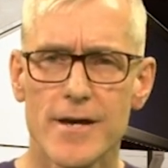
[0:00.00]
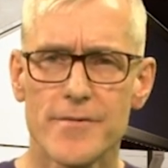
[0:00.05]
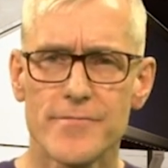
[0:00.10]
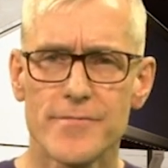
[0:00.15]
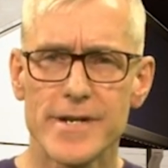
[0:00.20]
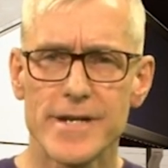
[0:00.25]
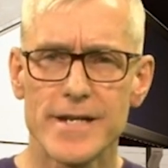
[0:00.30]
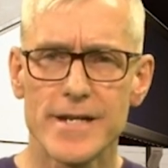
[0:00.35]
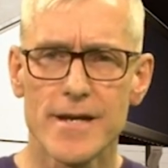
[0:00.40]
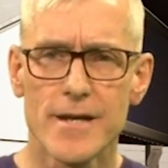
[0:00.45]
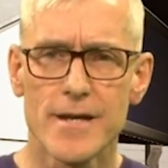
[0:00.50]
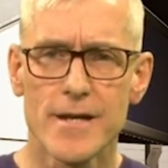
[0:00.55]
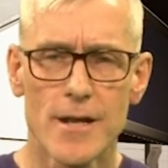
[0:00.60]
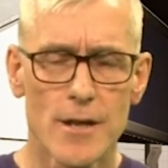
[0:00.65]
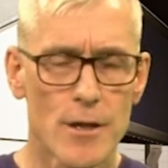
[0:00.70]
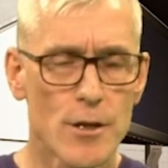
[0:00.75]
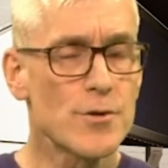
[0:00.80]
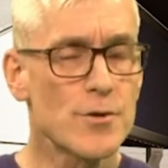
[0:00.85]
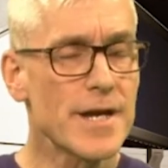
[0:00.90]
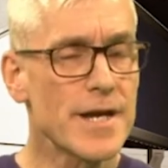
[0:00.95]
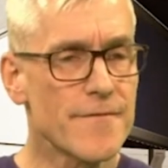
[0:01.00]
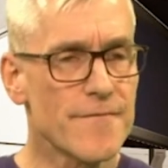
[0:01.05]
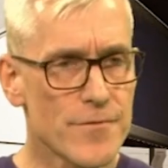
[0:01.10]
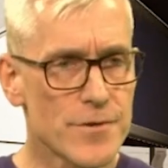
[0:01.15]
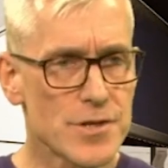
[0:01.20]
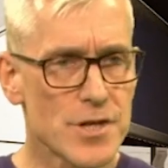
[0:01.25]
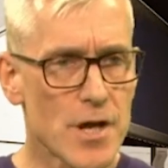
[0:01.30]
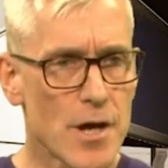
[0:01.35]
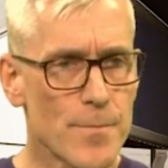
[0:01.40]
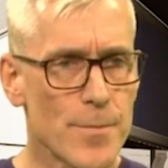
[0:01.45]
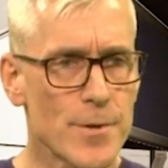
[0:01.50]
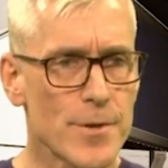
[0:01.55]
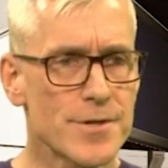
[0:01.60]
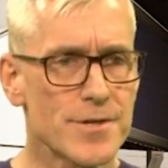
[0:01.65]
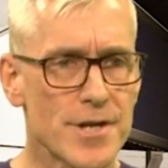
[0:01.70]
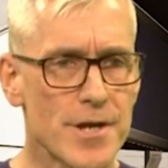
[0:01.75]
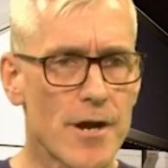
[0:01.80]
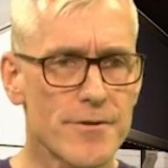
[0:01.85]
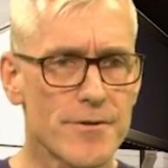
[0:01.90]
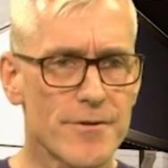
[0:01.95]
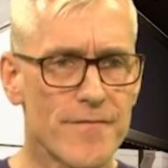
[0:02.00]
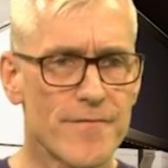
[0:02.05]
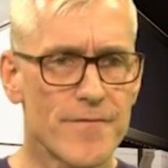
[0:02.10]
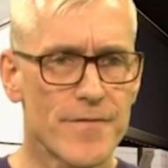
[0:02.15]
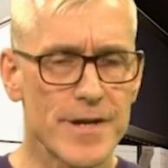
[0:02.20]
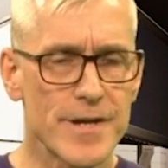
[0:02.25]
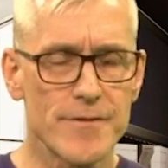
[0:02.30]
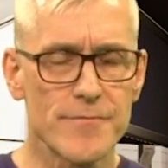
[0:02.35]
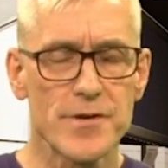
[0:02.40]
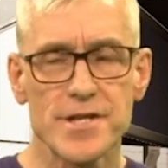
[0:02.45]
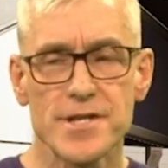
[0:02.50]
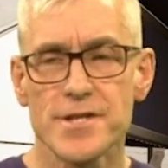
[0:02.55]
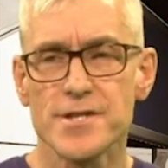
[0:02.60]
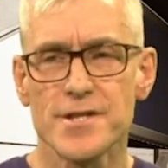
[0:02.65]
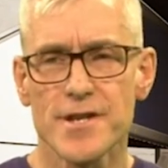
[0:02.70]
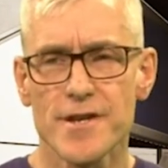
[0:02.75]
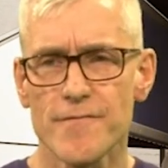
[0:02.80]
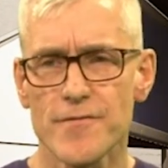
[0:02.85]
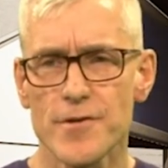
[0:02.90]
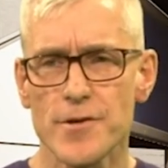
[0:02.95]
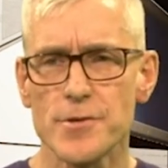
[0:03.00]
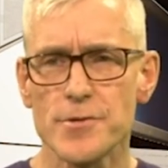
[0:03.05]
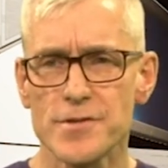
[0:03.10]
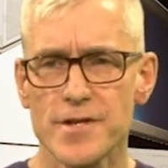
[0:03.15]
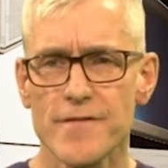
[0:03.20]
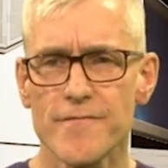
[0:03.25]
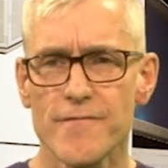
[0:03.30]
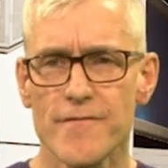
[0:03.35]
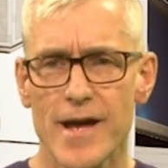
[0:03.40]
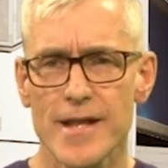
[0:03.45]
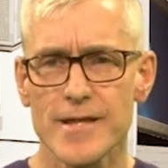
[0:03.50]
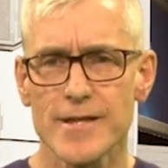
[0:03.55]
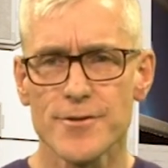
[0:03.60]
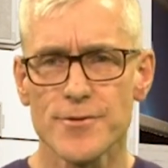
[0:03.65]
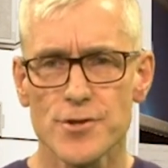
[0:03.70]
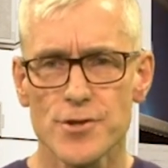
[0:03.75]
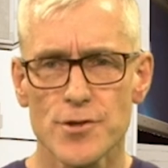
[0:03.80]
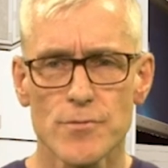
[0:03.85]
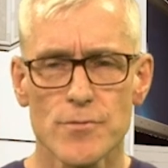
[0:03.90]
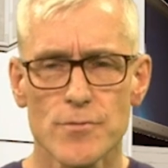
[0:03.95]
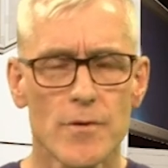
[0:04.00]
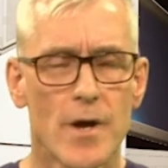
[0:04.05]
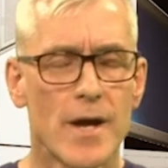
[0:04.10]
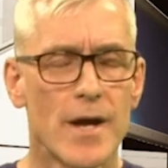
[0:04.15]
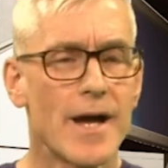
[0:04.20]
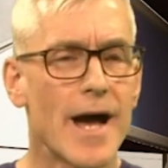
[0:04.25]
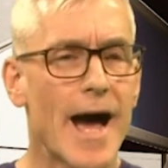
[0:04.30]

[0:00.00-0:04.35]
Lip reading: arena. Looking, for example, at an RFV, recency, frequency, value tool,